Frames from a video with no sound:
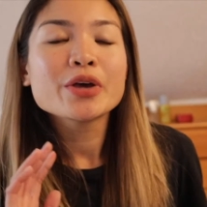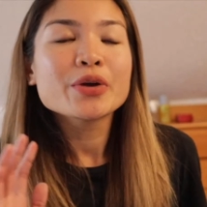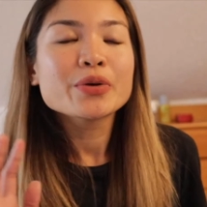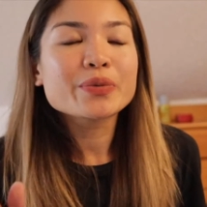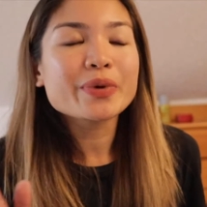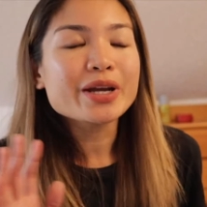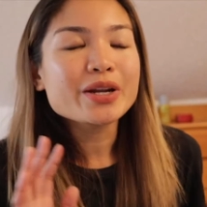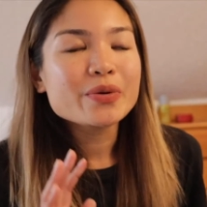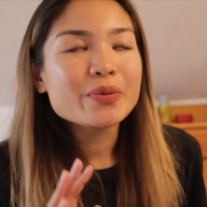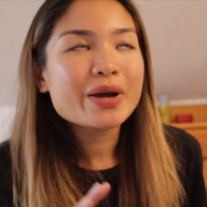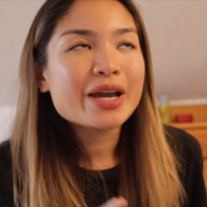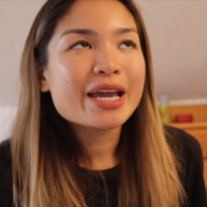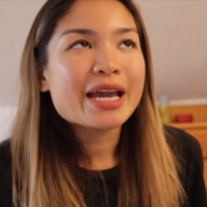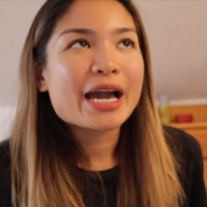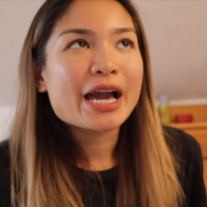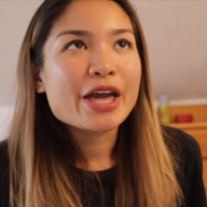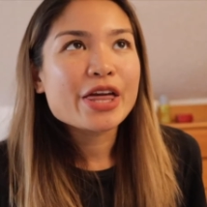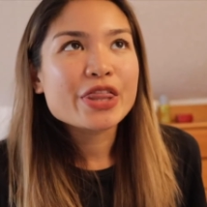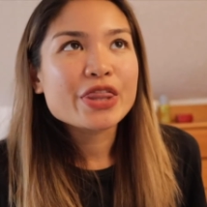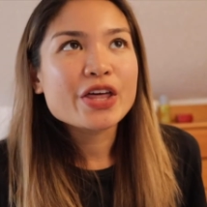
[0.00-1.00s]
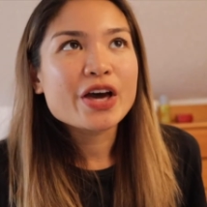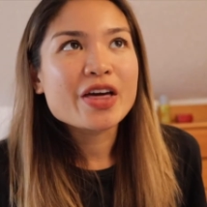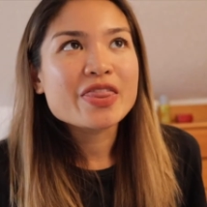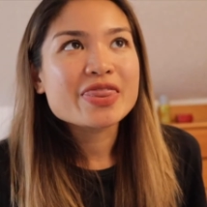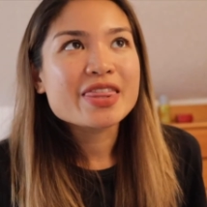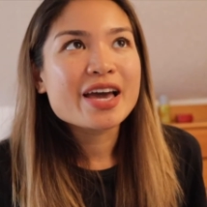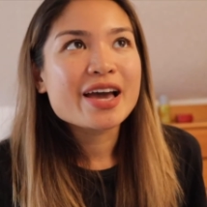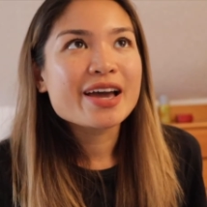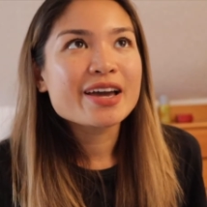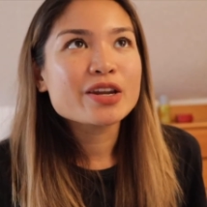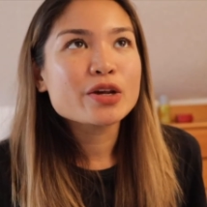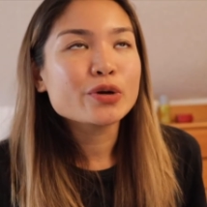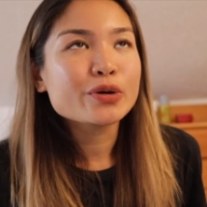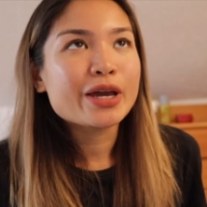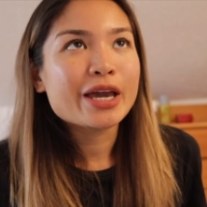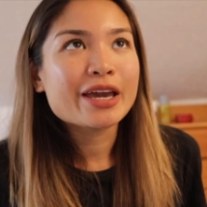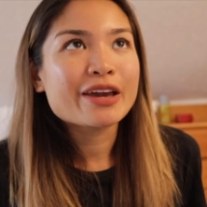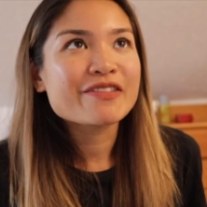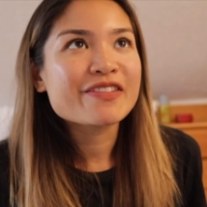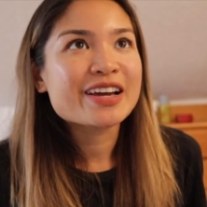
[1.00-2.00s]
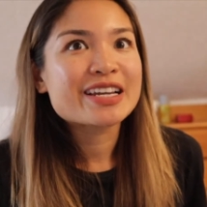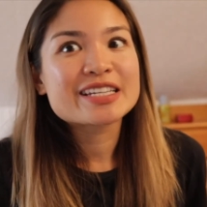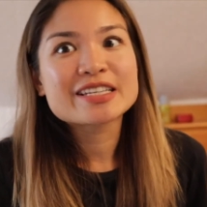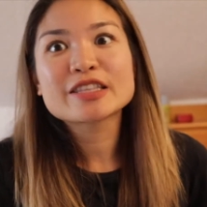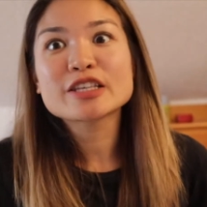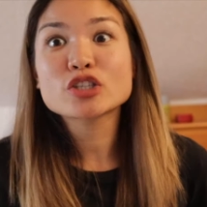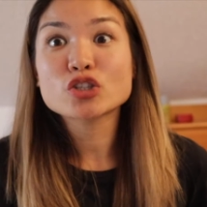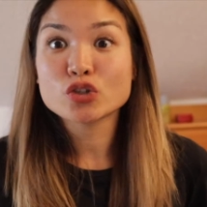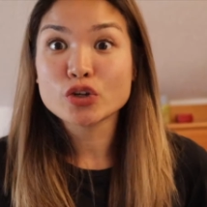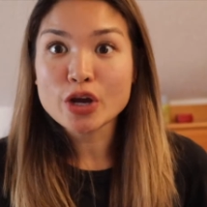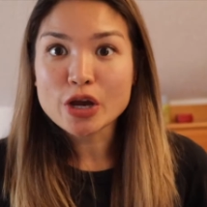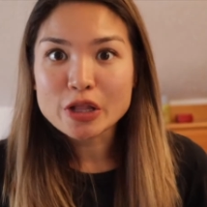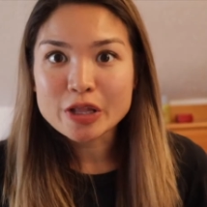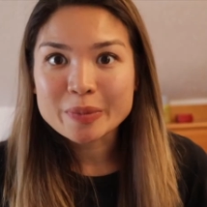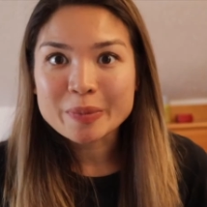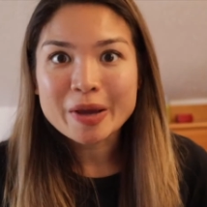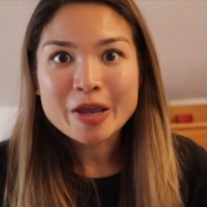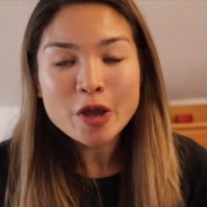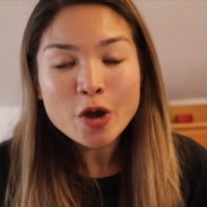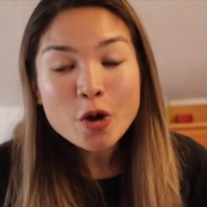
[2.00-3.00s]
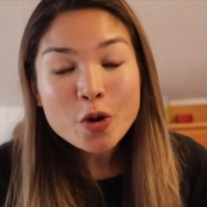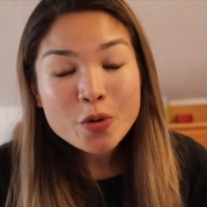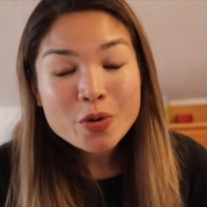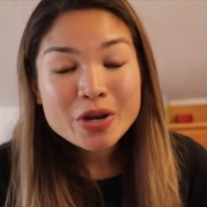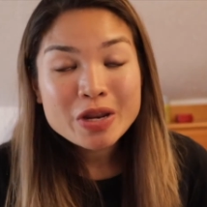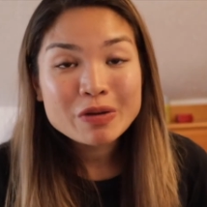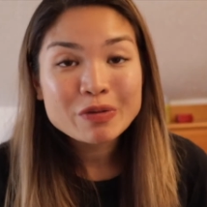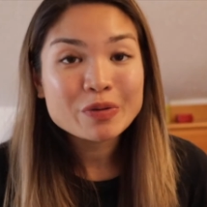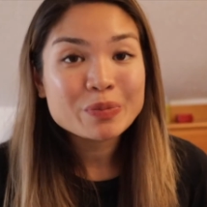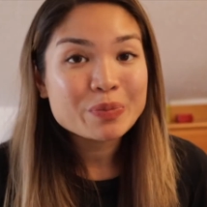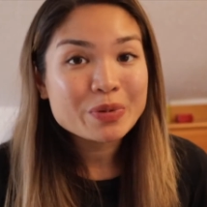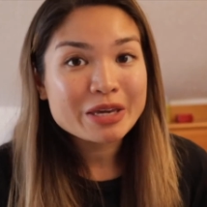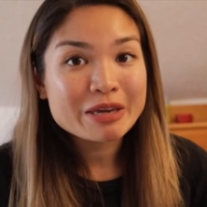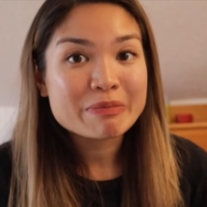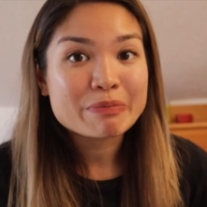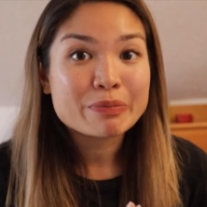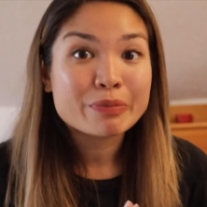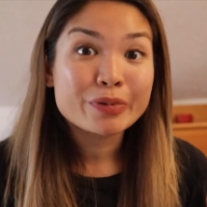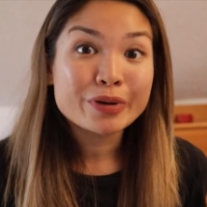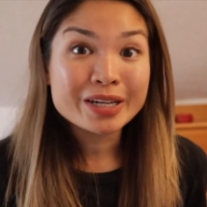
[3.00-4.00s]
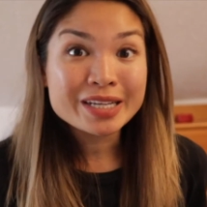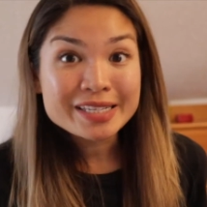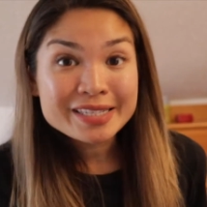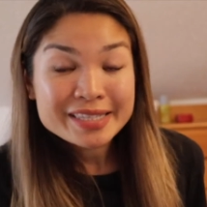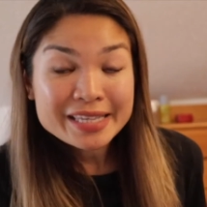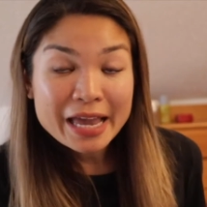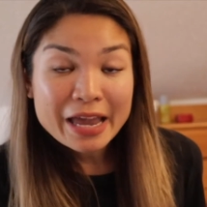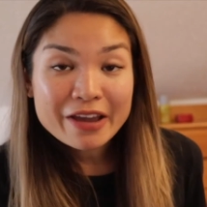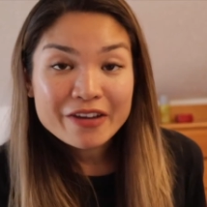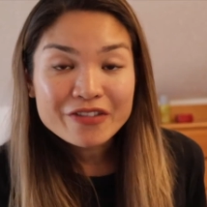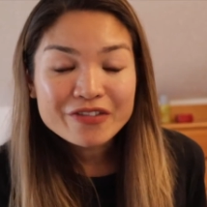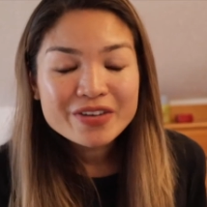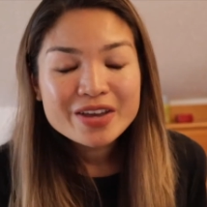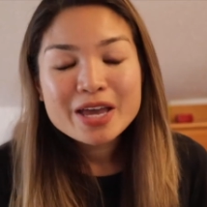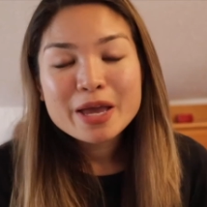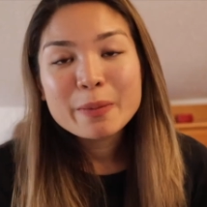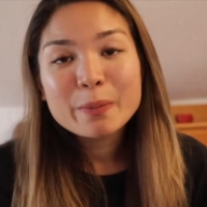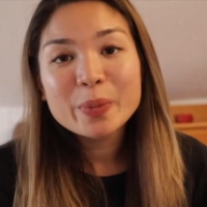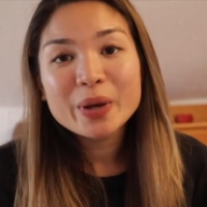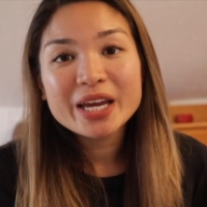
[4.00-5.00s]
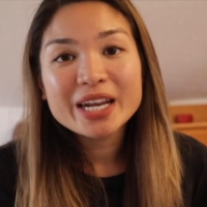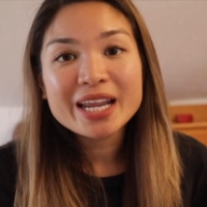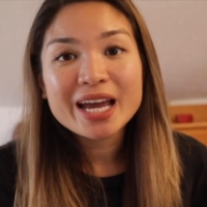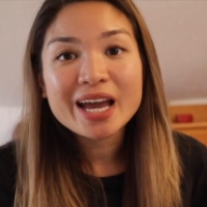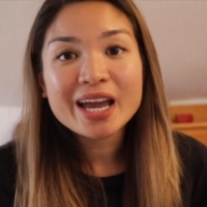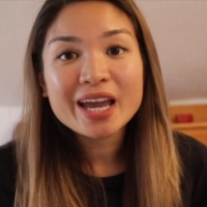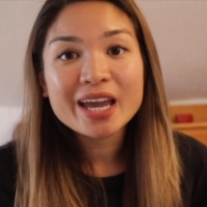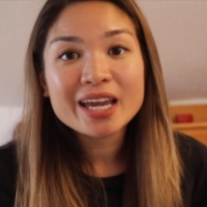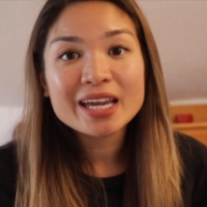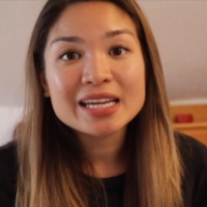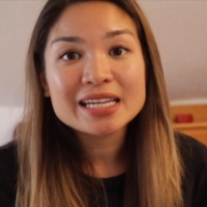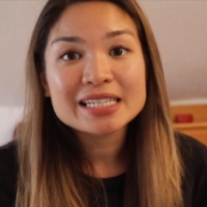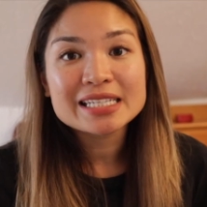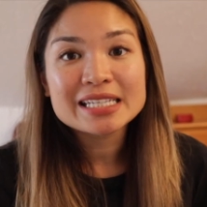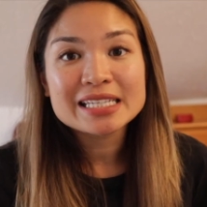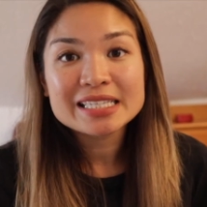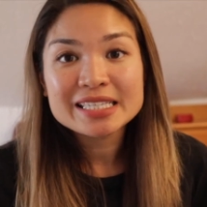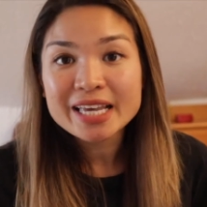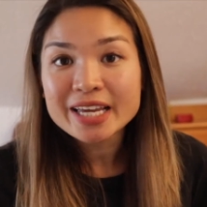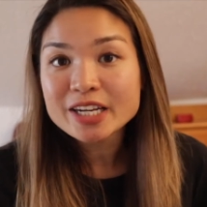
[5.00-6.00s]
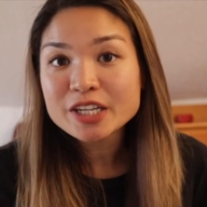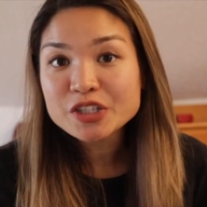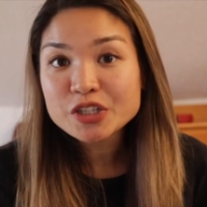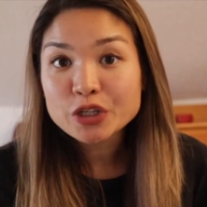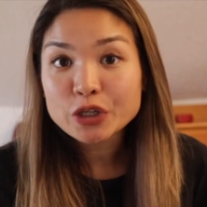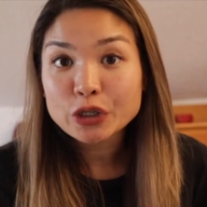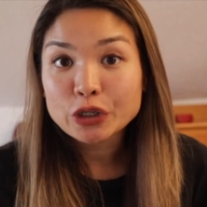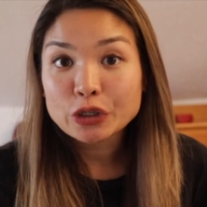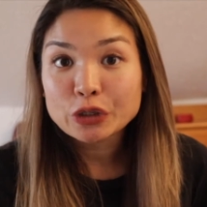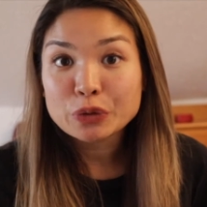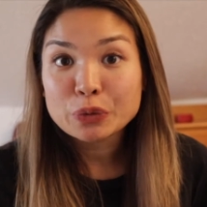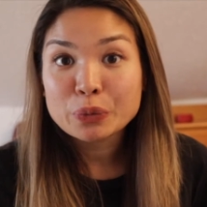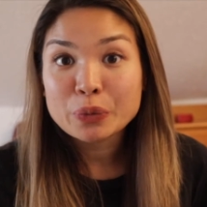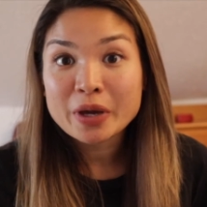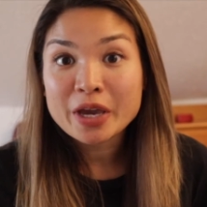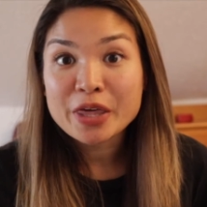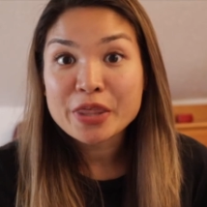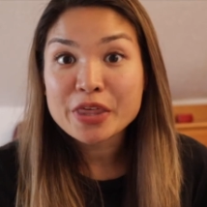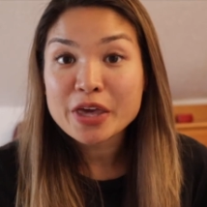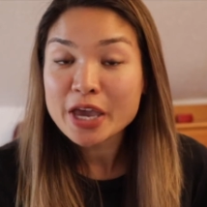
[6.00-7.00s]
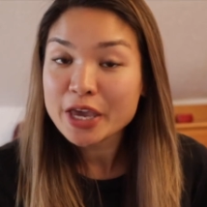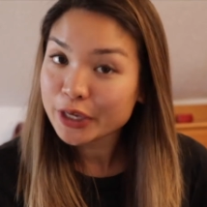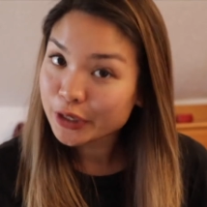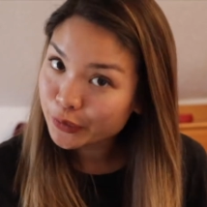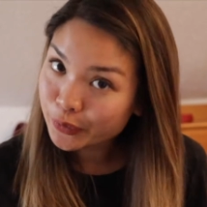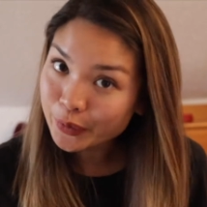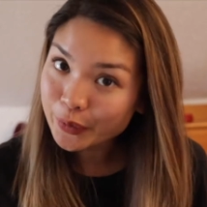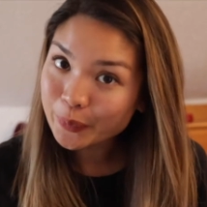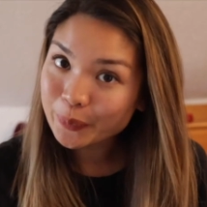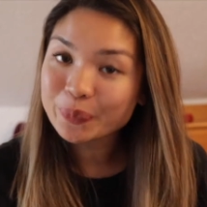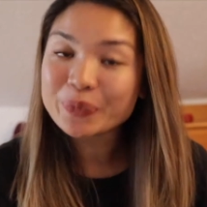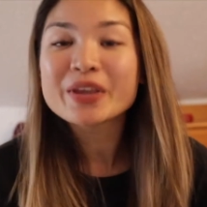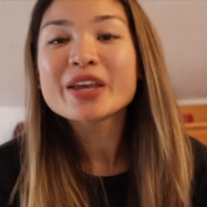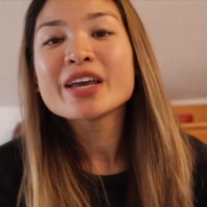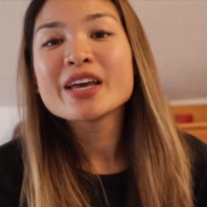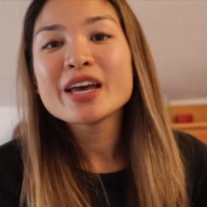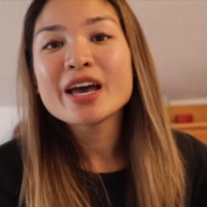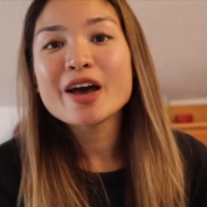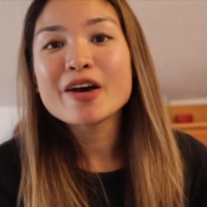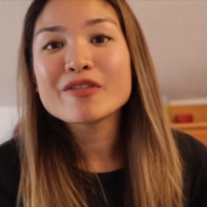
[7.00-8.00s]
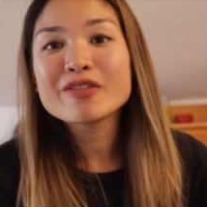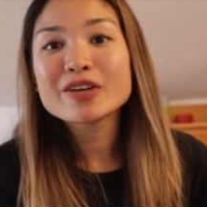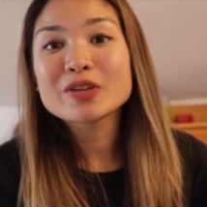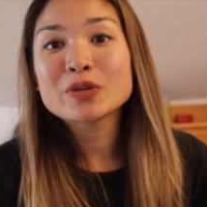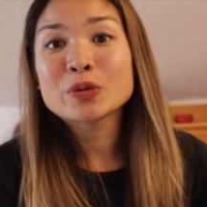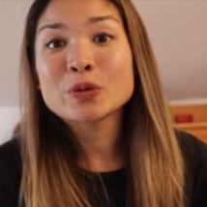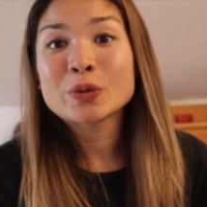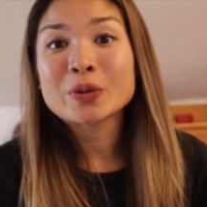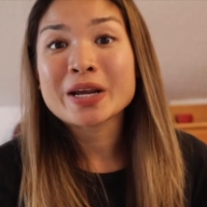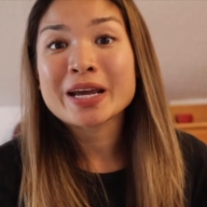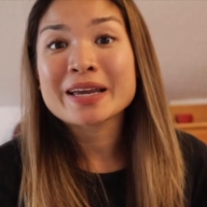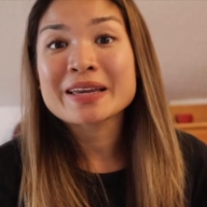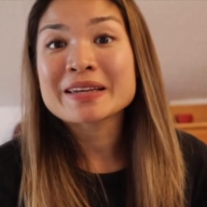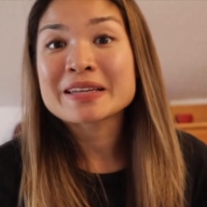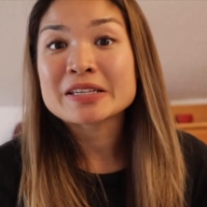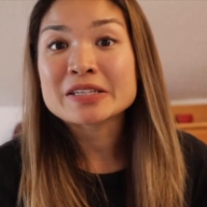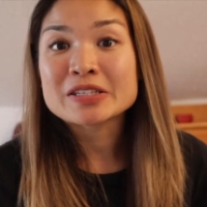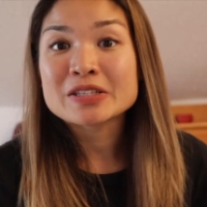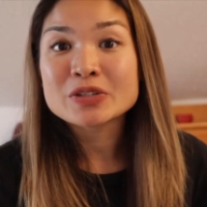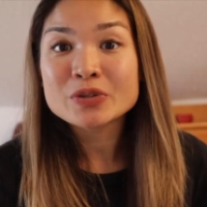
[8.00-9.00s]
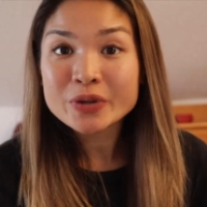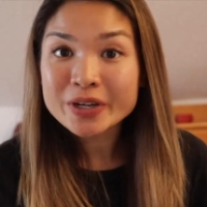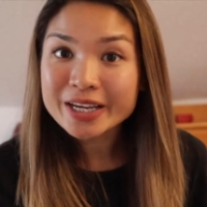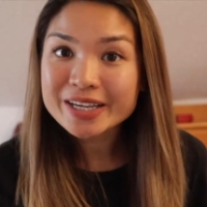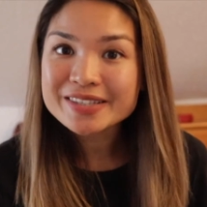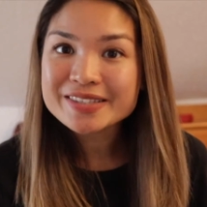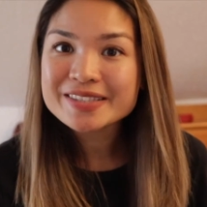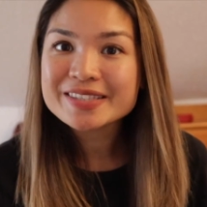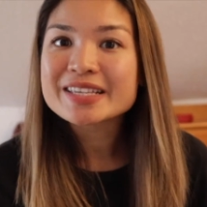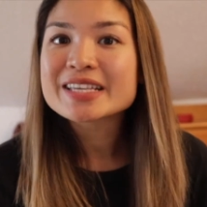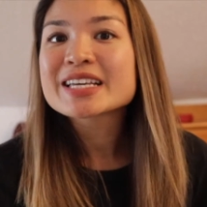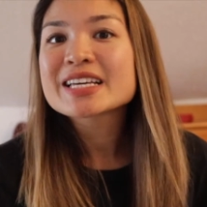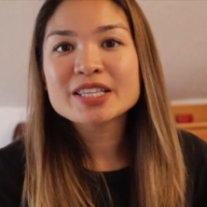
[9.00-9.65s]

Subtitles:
right away I thought that, okay, if I did this trail on my own, it would be pretty safe, but I decided to go with a group, Aventura en Asturias.